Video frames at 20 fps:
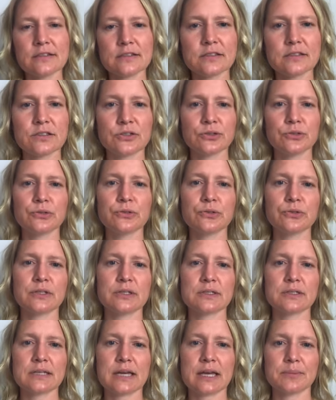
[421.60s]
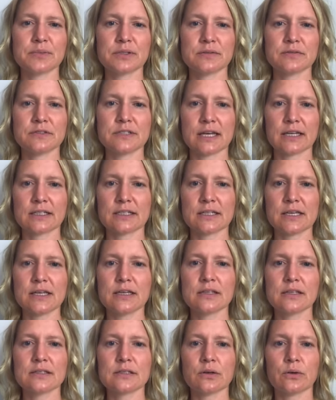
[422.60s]
to the types of
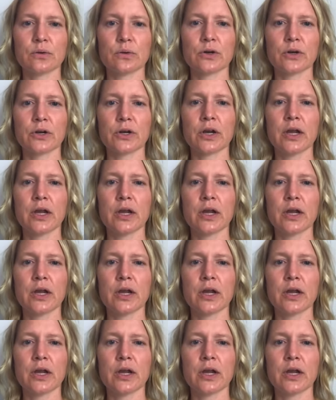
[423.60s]
techniques or